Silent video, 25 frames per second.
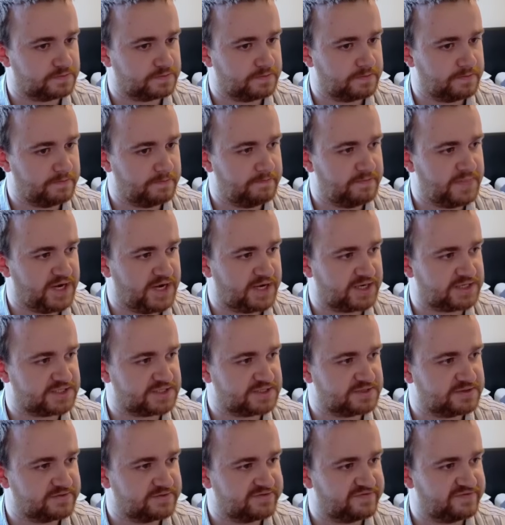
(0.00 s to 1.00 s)
Mad.
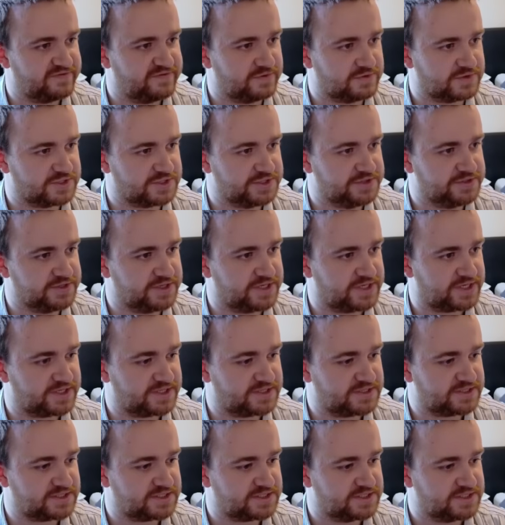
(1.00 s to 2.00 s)
4
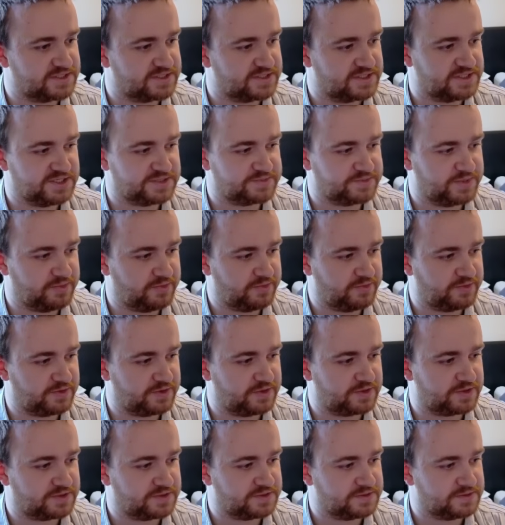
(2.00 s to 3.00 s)
2Ks. There's
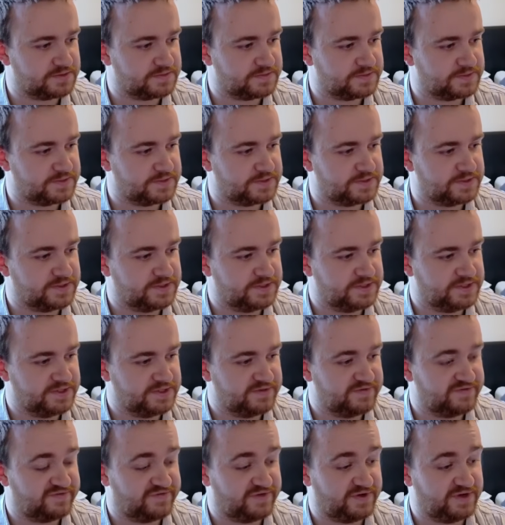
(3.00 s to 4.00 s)
Mamaragan.
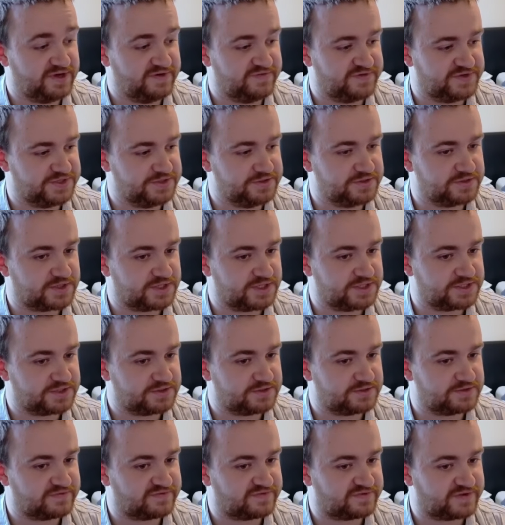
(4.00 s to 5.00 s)
5 2Ks
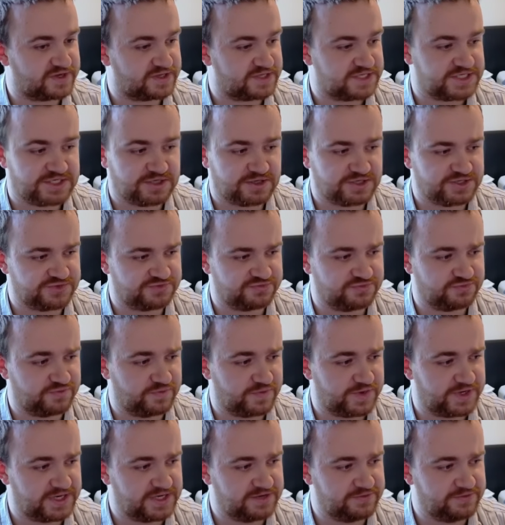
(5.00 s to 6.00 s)
gone, in fact. This guy's
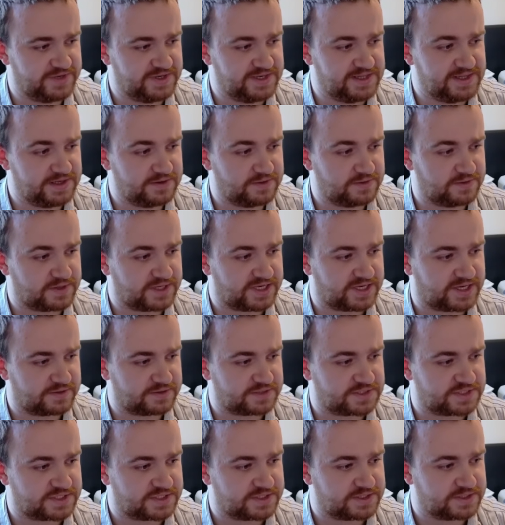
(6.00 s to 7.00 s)
really, really low on
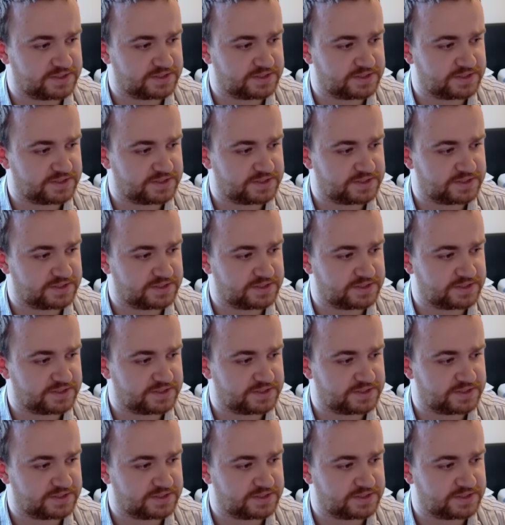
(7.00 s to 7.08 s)
counter.